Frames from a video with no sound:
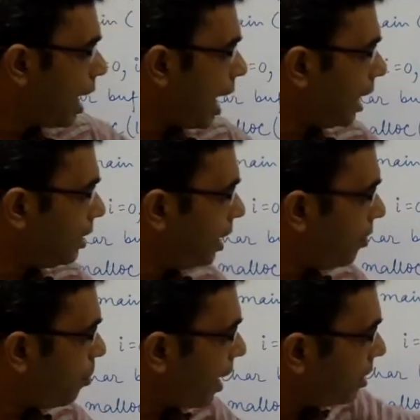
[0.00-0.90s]
and
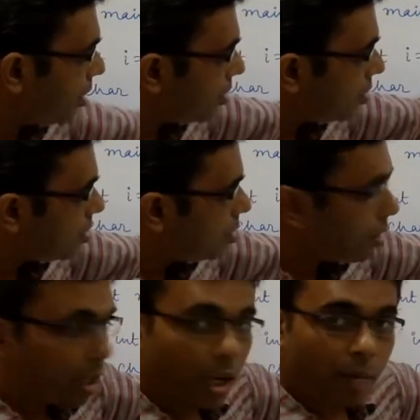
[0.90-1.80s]
then by this
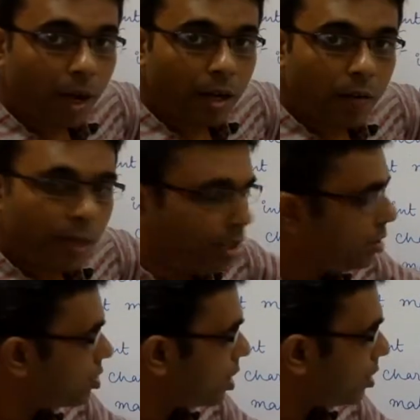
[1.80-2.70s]
command we
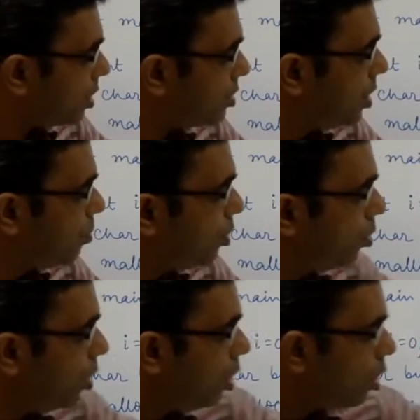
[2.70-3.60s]
instruct the
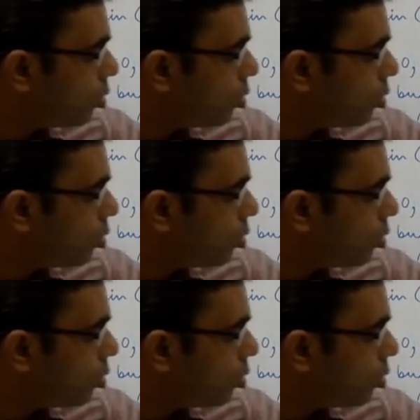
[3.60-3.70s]
CPU